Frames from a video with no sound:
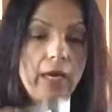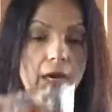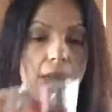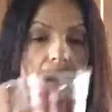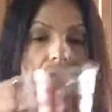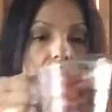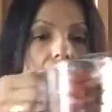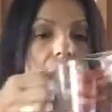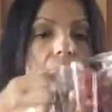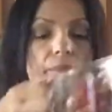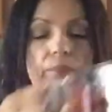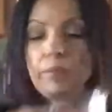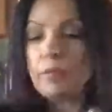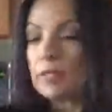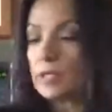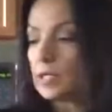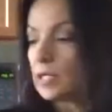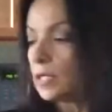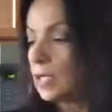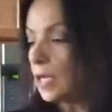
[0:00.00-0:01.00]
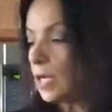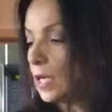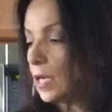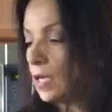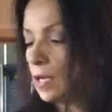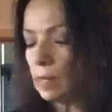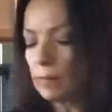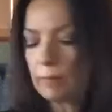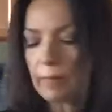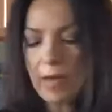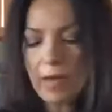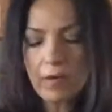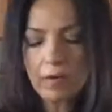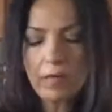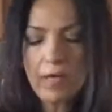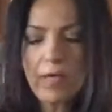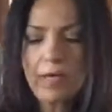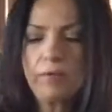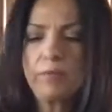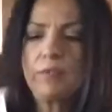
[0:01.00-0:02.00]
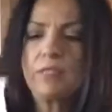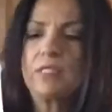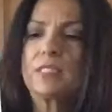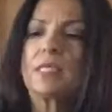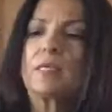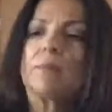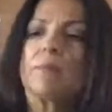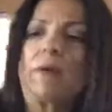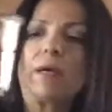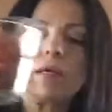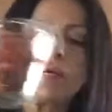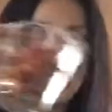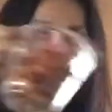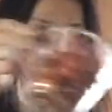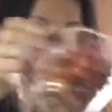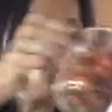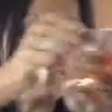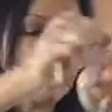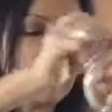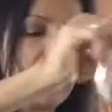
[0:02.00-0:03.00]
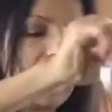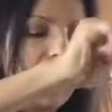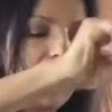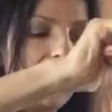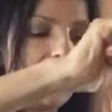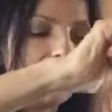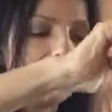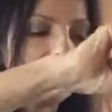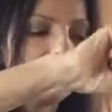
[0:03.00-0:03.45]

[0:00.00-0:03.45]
I'm gonna put about, I would say about a cup and a half,